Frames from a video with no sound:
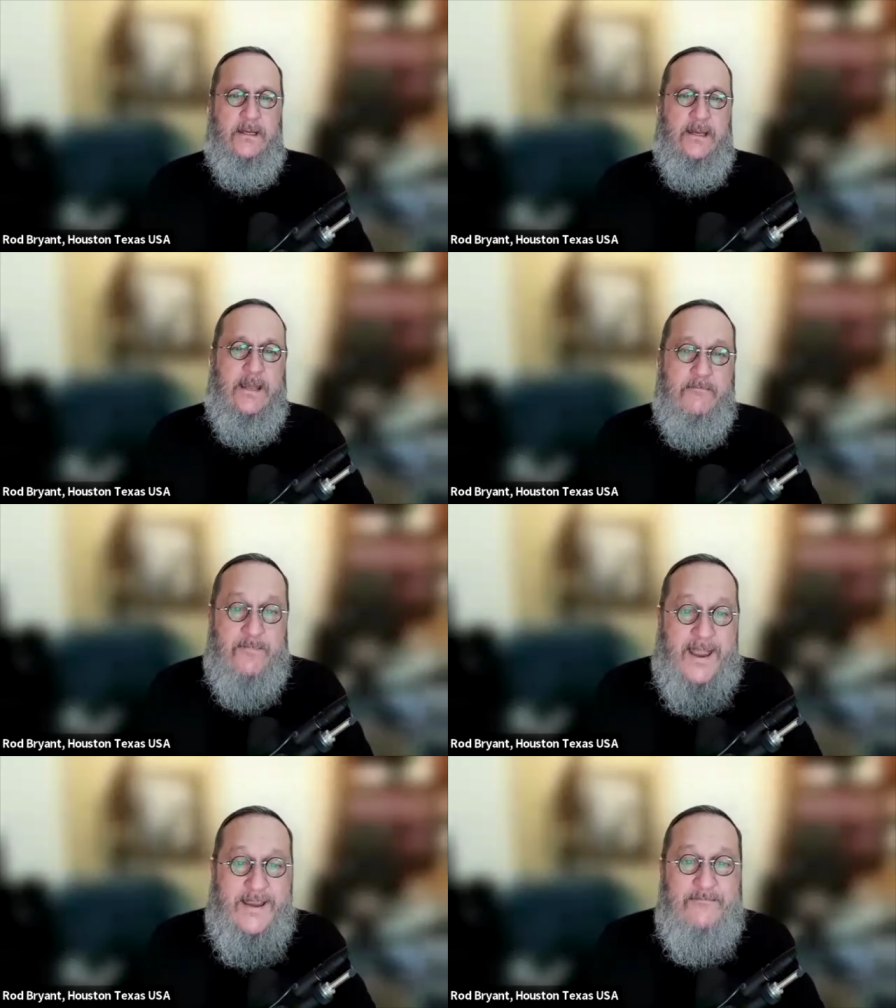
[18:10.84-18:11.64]
It
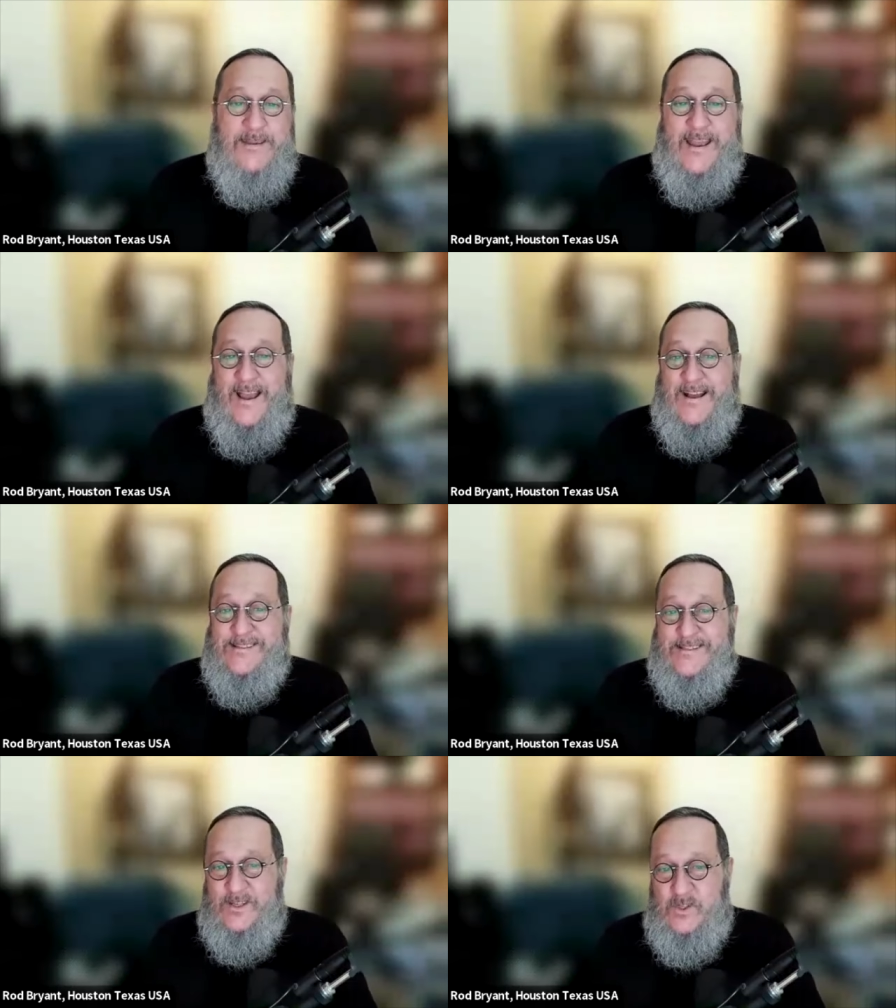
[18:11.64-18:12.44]
may be
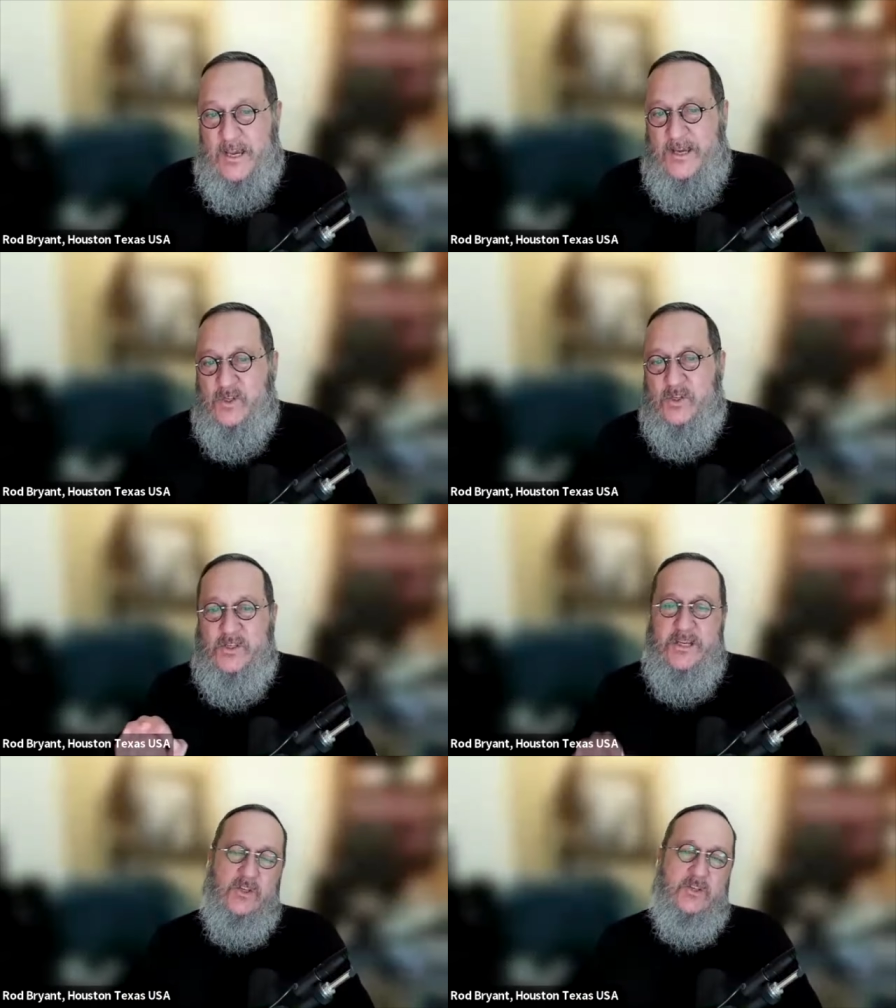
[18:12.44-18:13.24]
as the sages
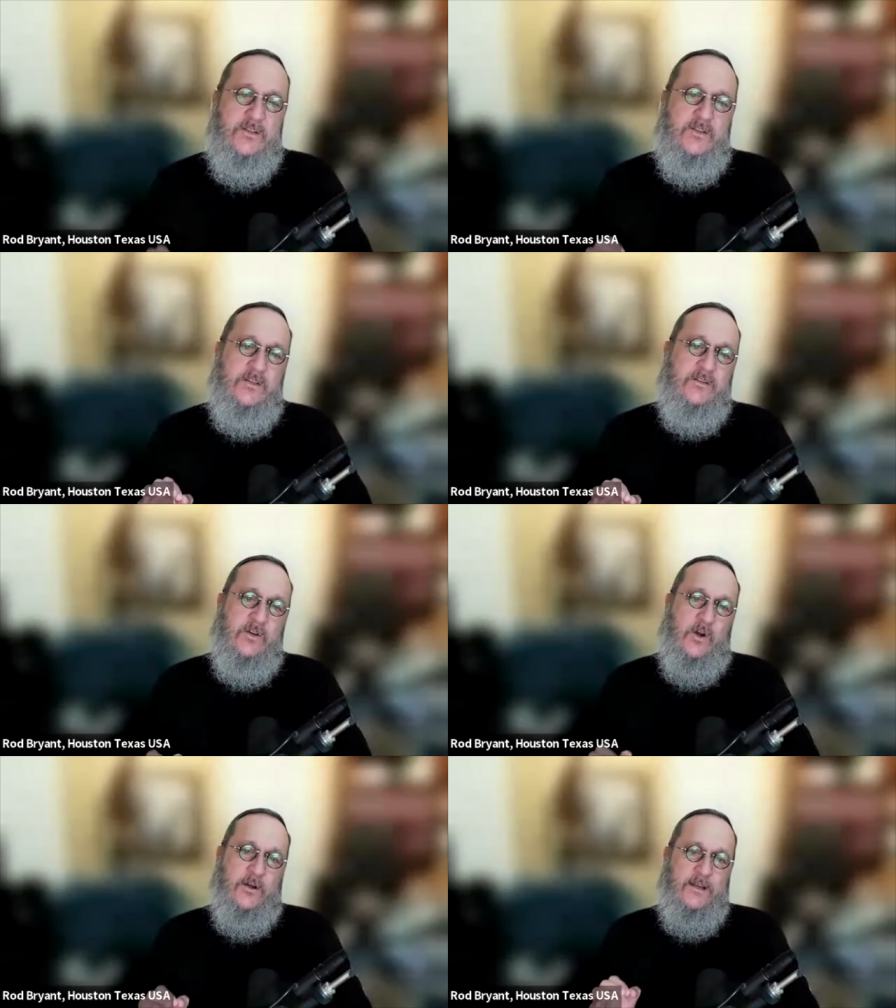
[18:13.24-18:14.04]
teaches us
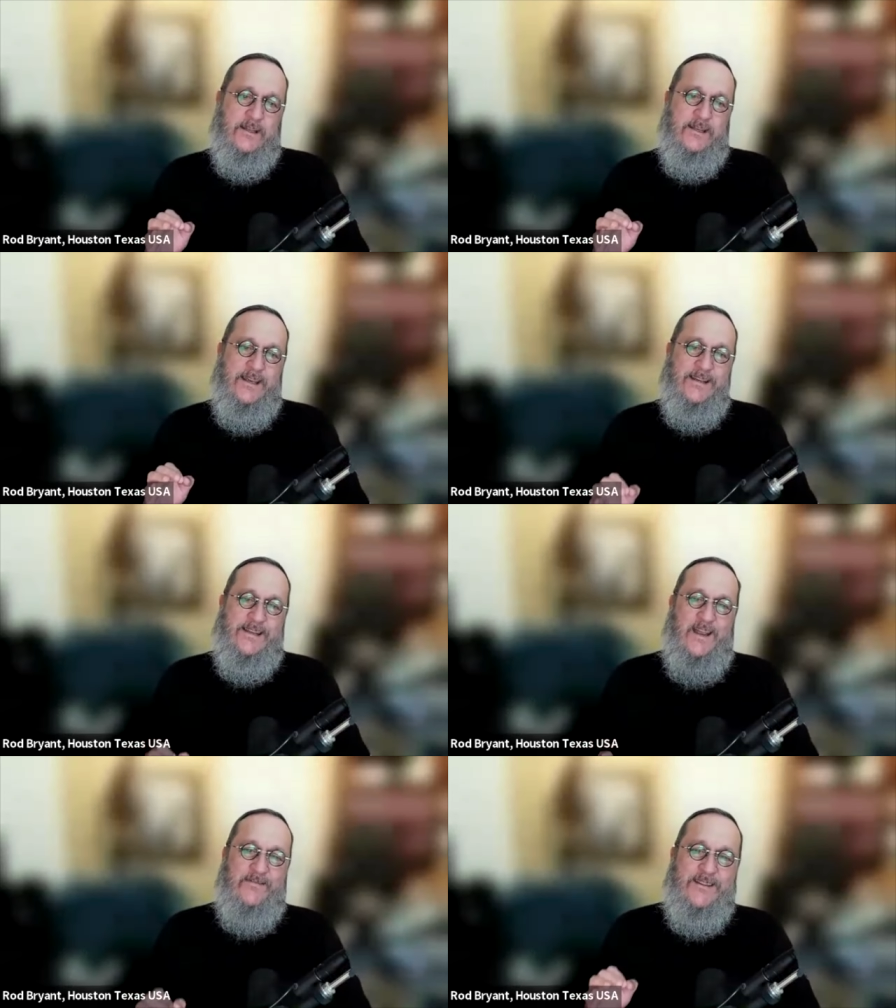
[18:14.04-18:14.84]
concerning King
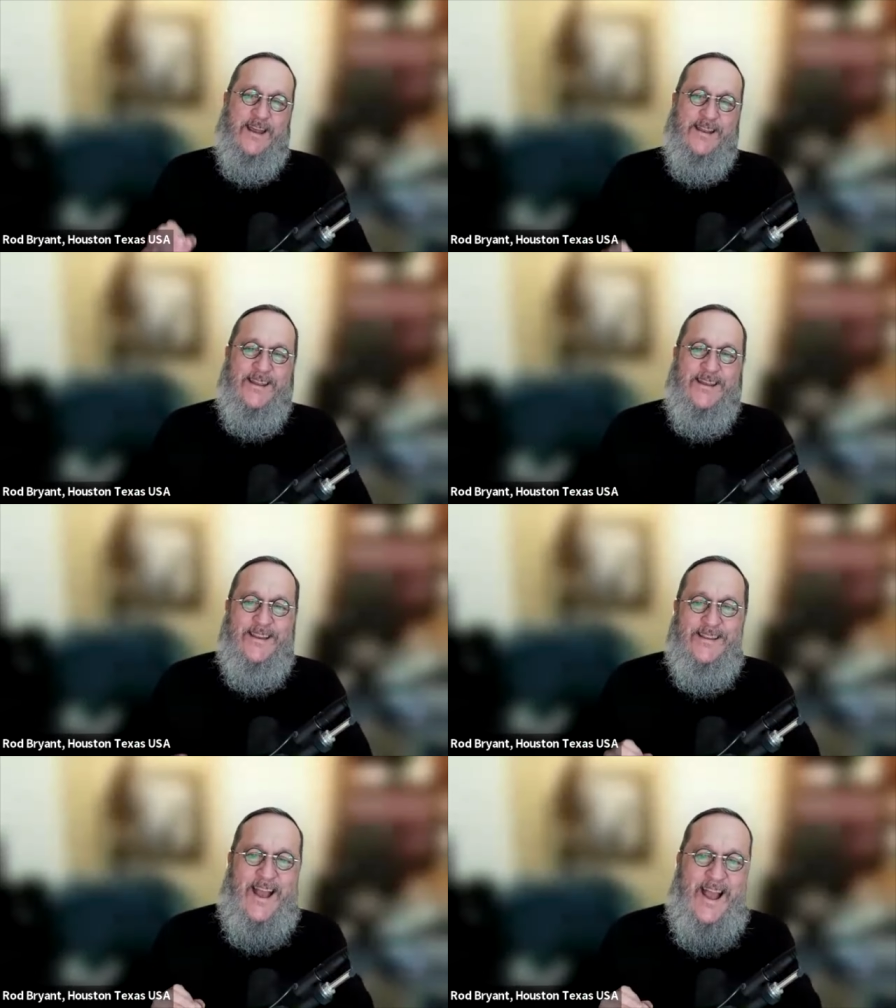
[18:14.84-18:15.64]
David that
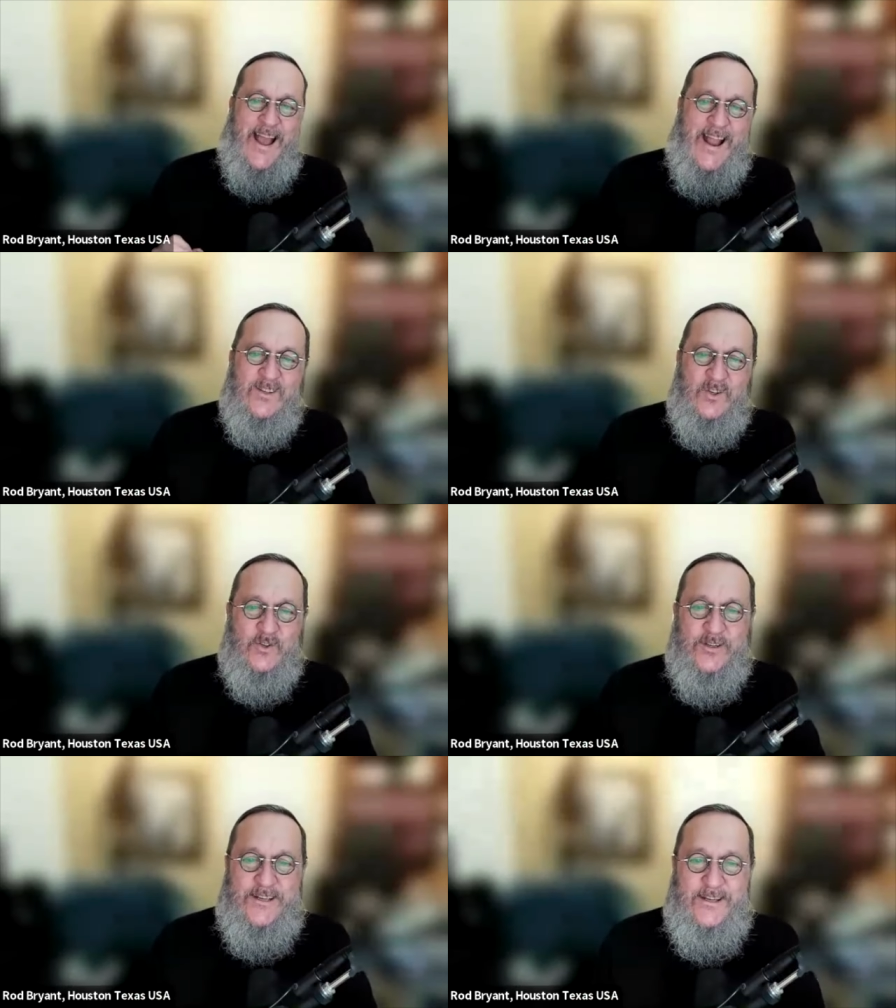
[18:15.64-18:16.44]
it
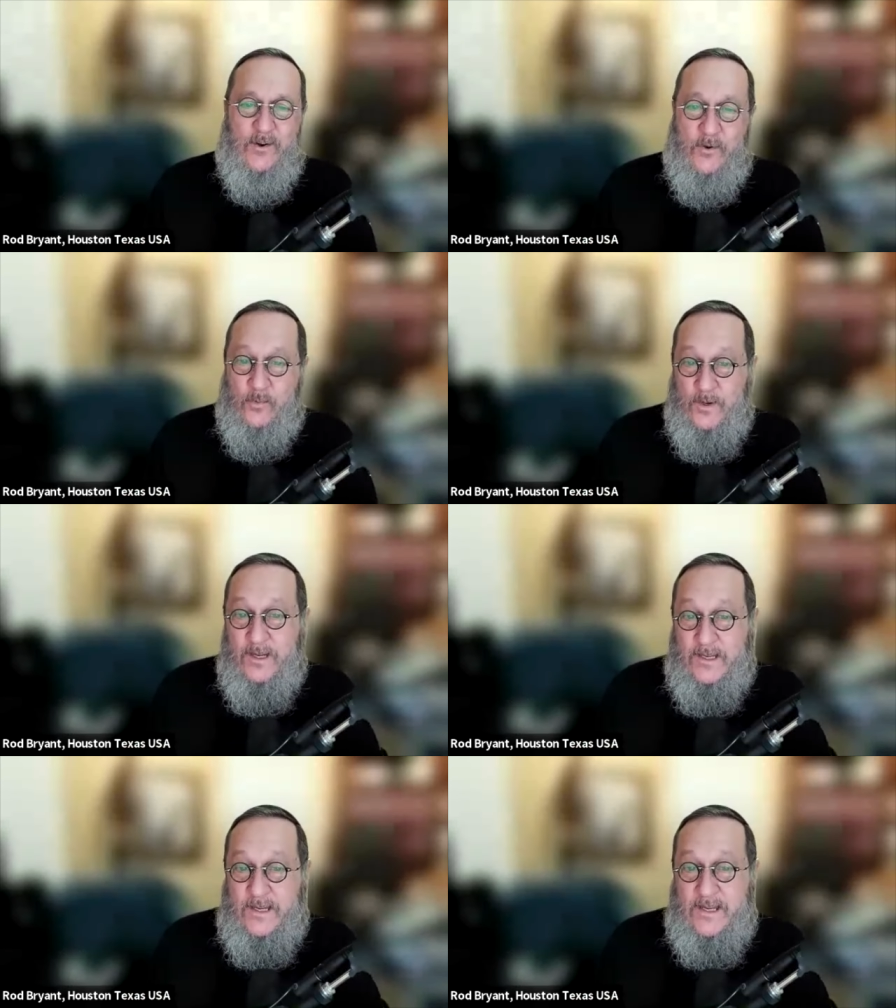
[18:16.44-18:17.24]
actually or
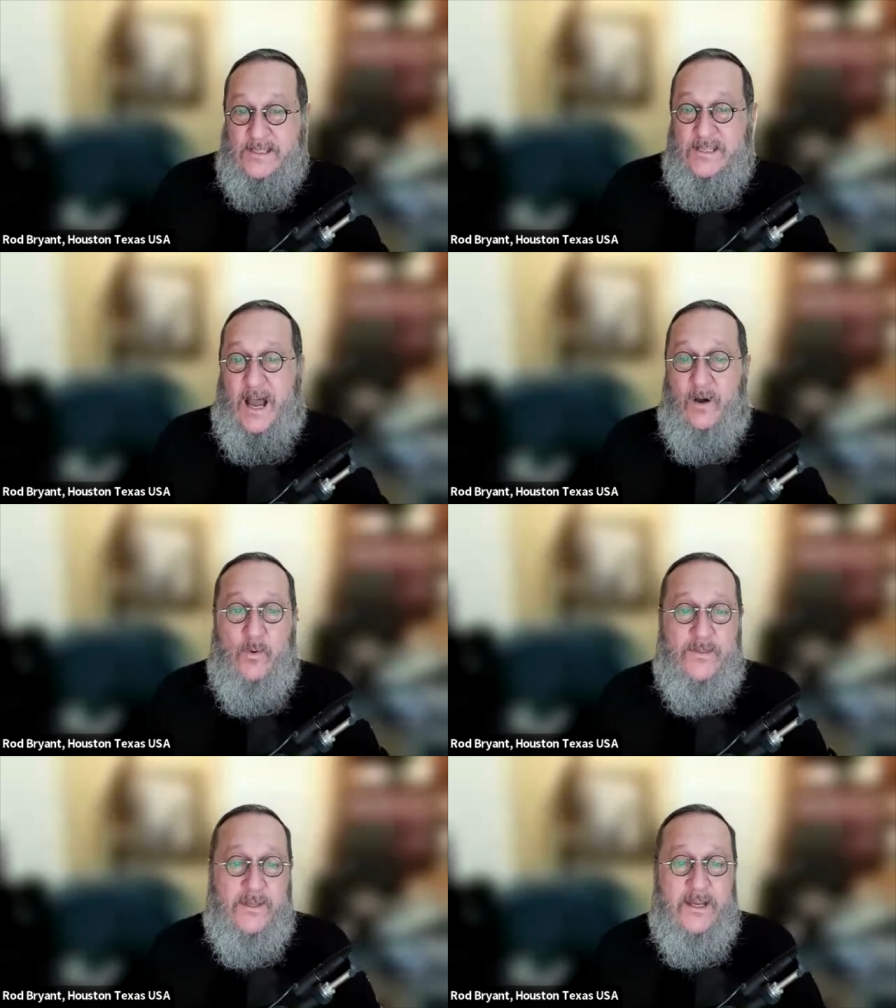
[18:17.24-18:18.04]
really is not
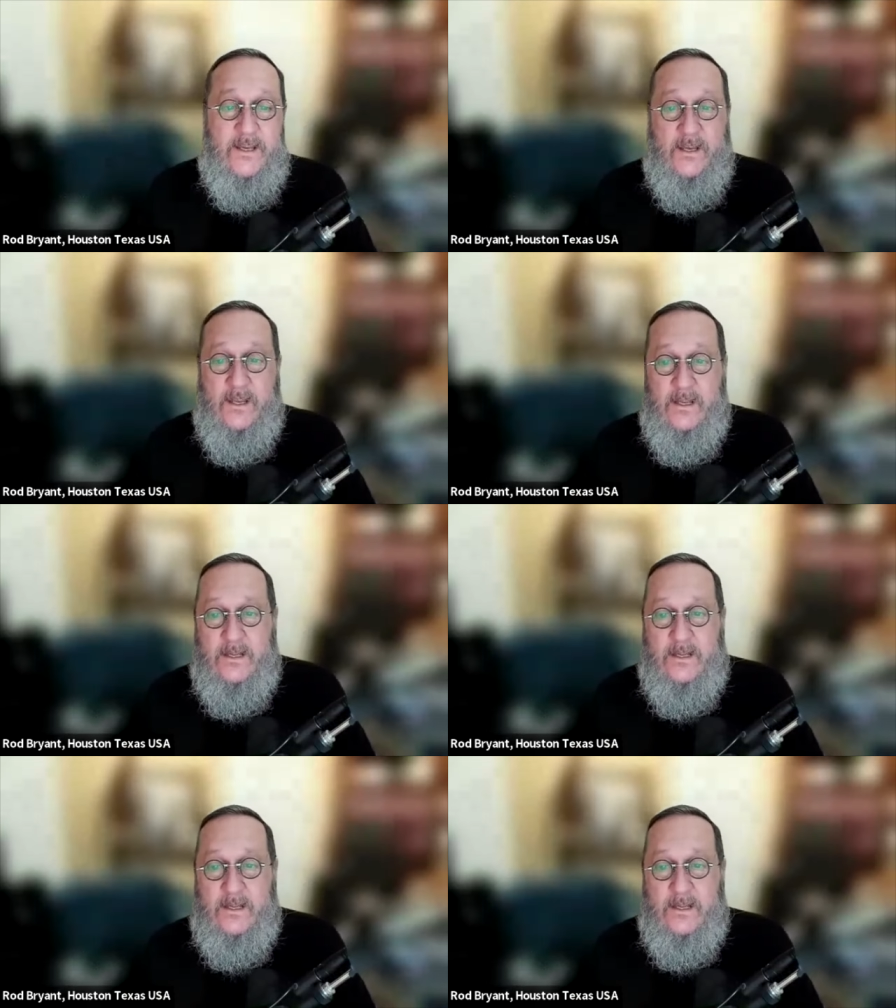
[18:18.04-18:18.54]
within